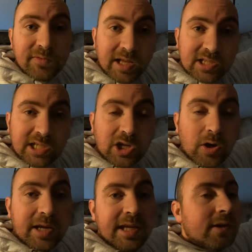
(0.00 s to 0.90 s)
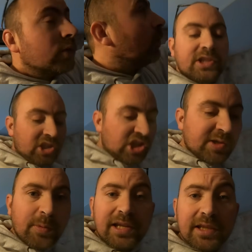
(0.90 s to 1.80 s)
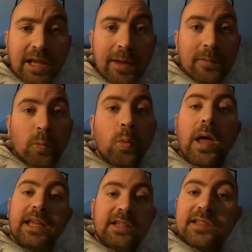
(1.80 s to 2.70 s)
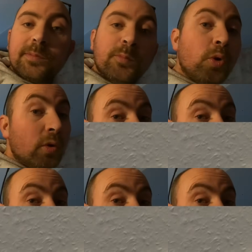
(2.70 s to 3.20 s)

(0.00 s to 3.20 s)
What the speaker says: of it actually cracking. So you're just spreading that weight more